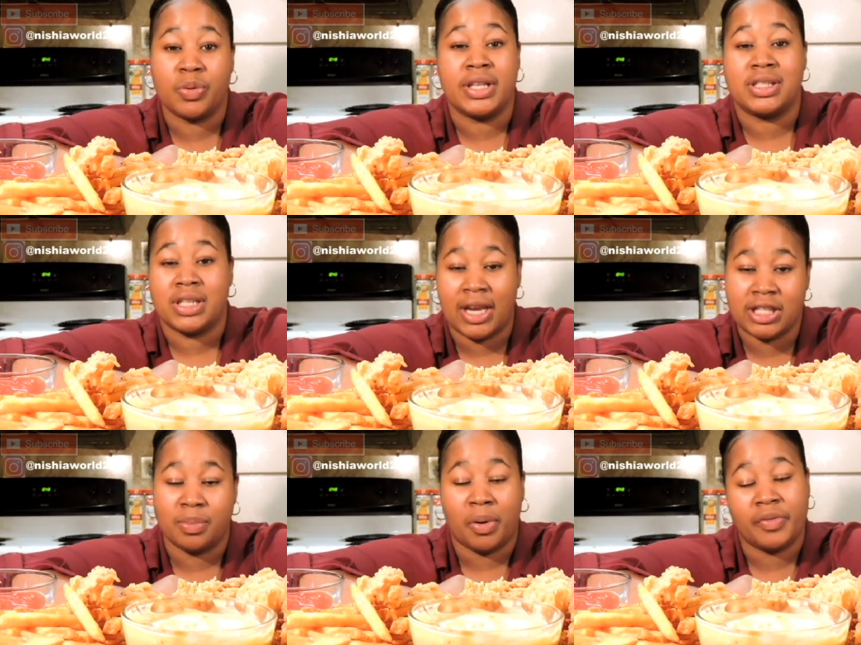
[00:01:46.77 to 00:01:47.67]
who has
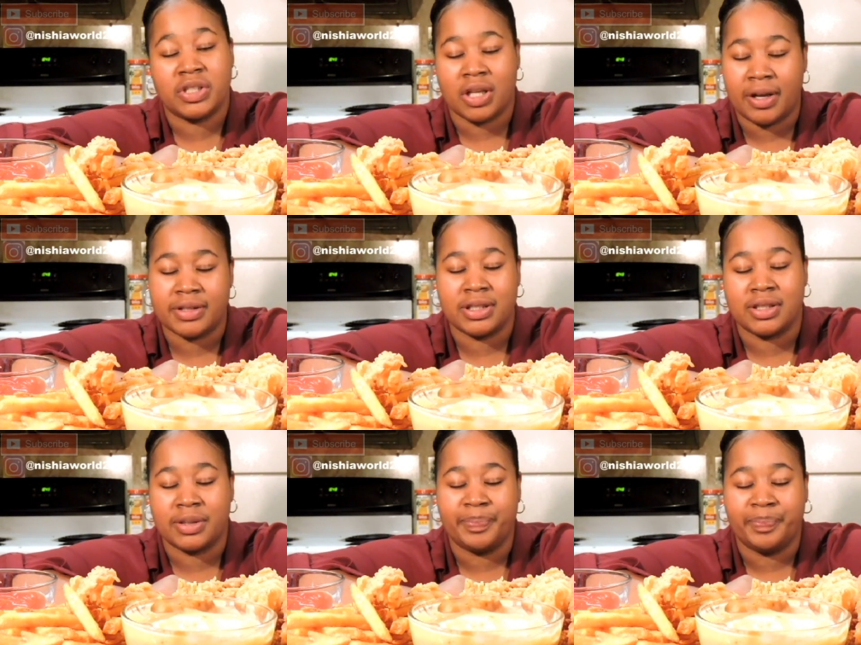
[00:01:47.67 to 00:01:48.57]
tasted both
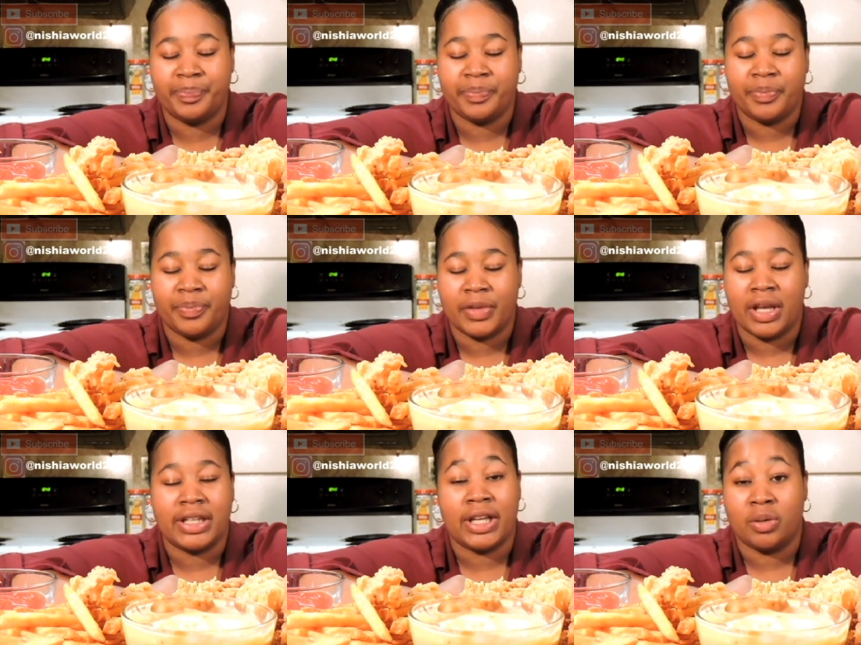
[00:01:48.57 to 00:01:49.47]
sauces,
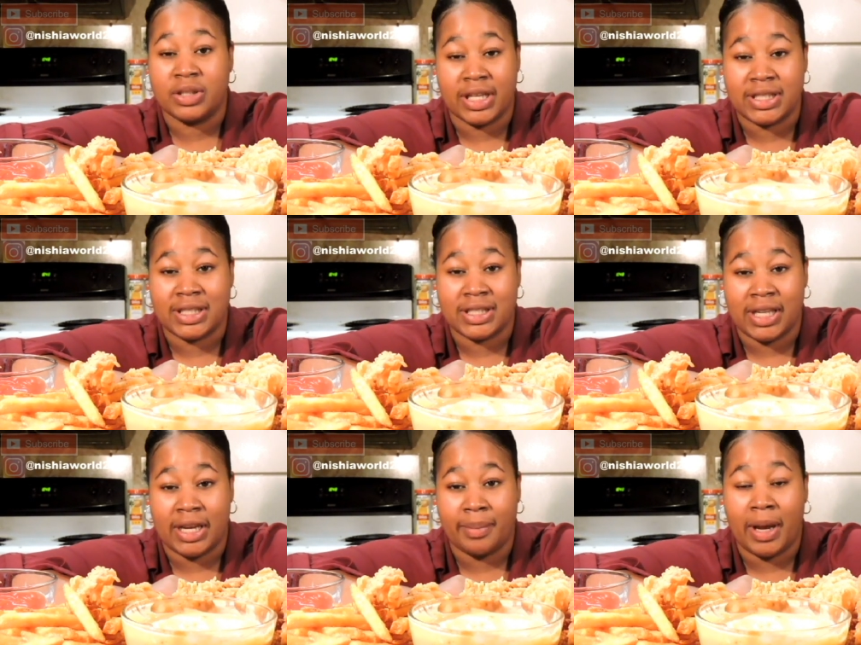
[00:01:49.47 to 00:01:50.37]
they don't taste the
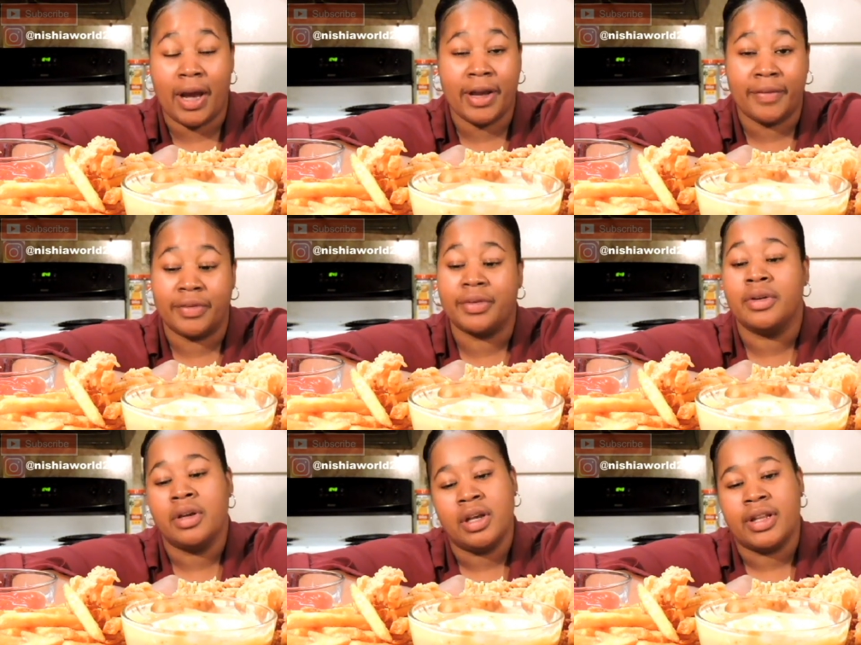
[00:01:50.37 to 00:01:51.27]
same. However,
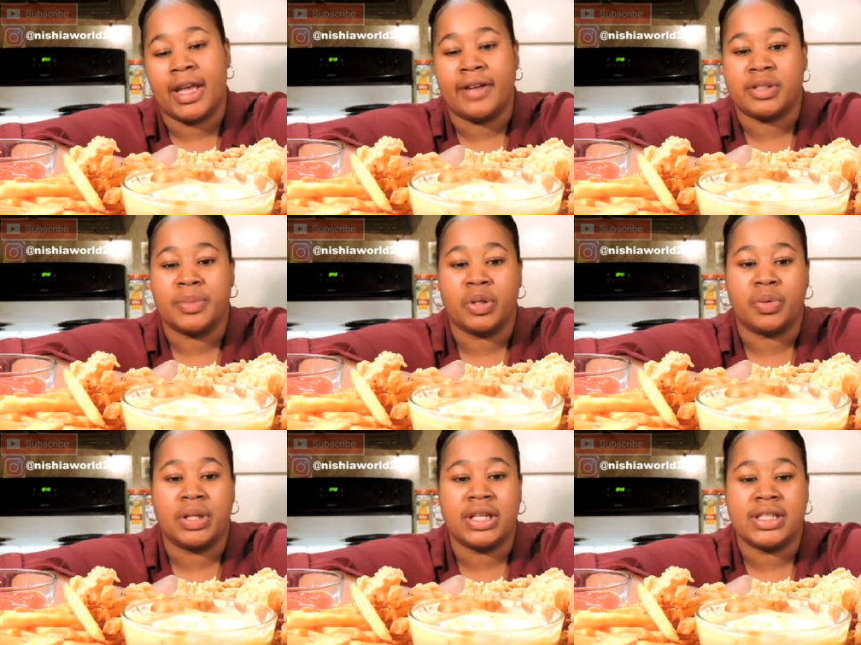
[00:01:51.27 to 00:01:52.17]
they have some
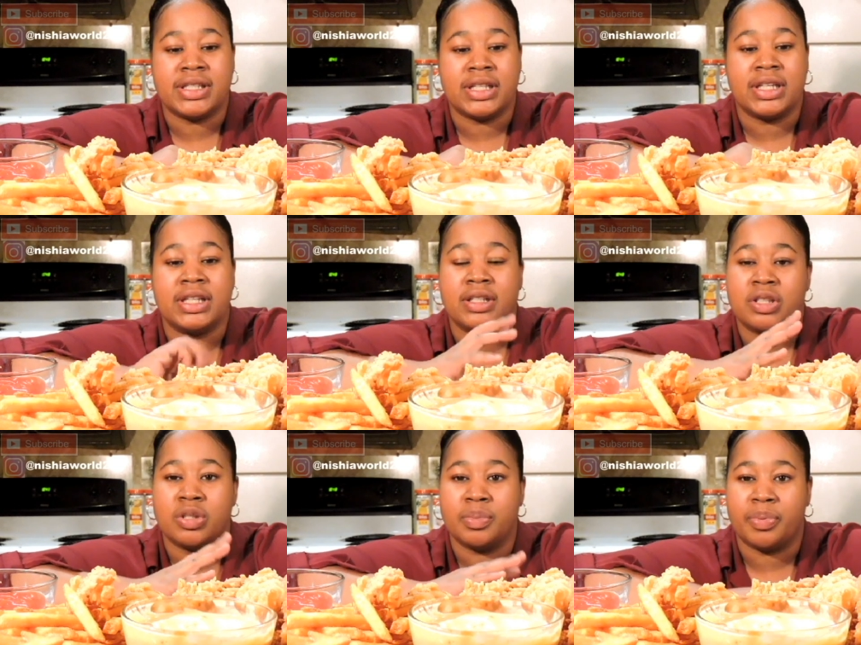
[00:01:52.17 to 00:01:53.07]
ingredients in
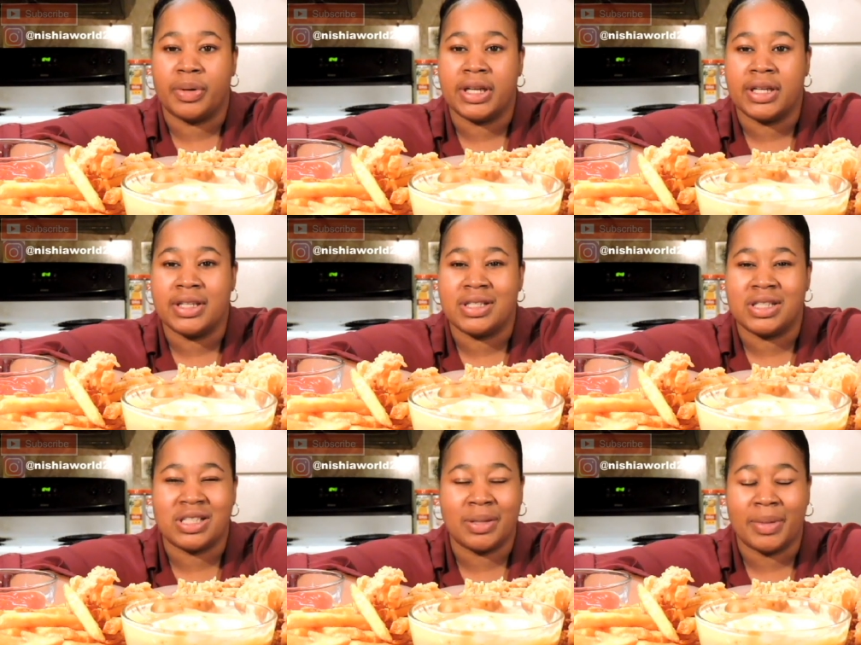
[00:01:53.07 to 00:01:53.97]
it to bring its
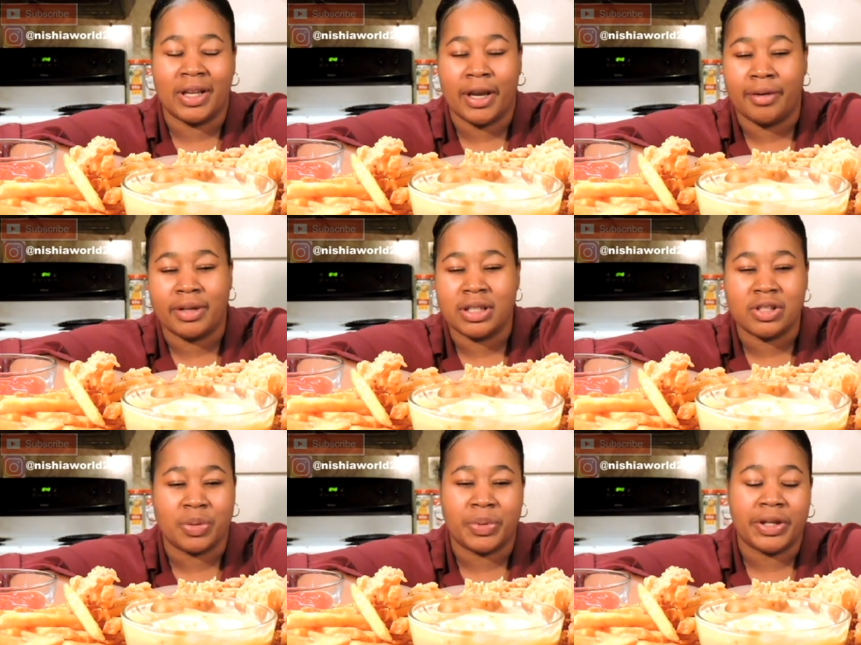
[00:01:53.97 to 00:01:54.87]

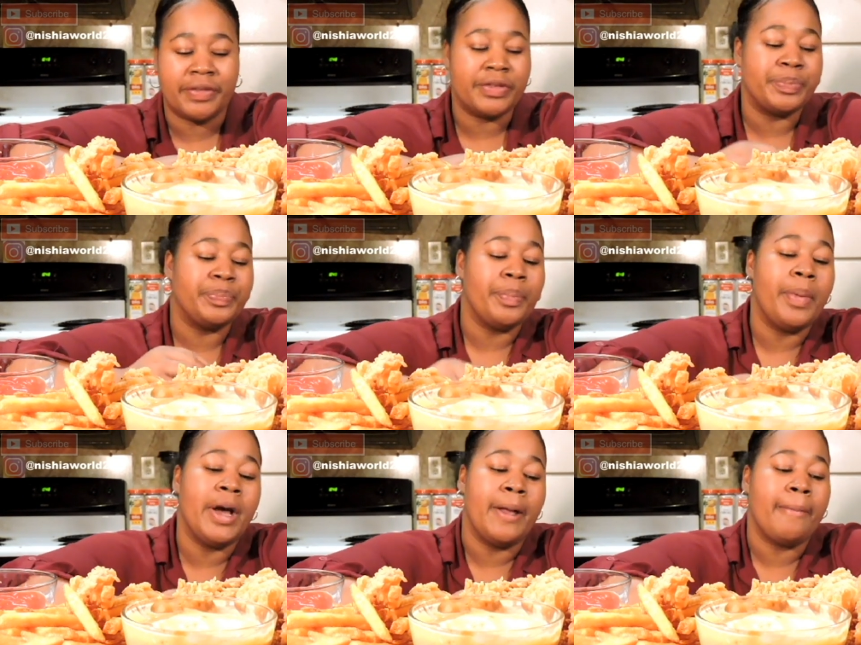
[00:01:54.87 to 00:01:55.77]
similarities or whatever.
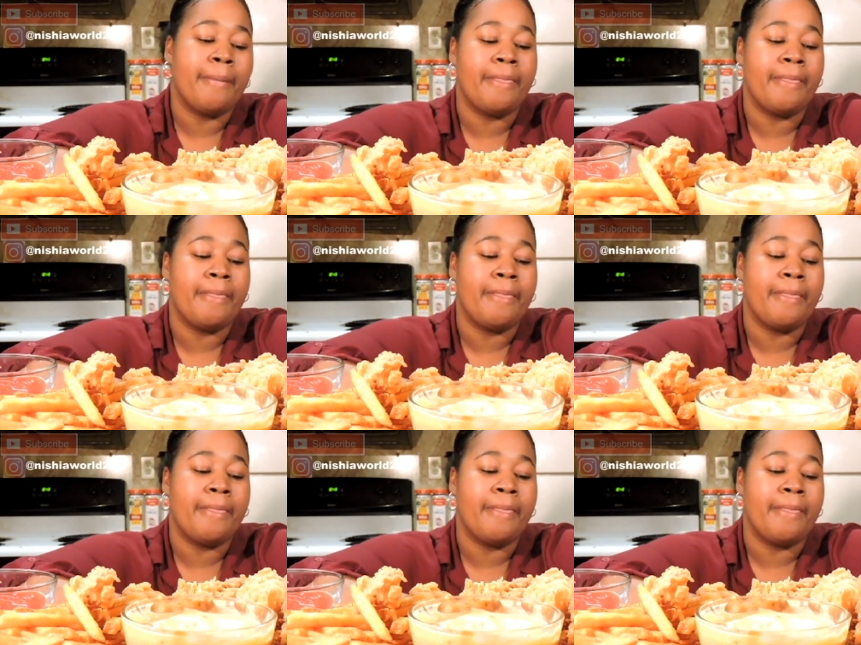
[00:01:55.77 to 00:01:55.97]
But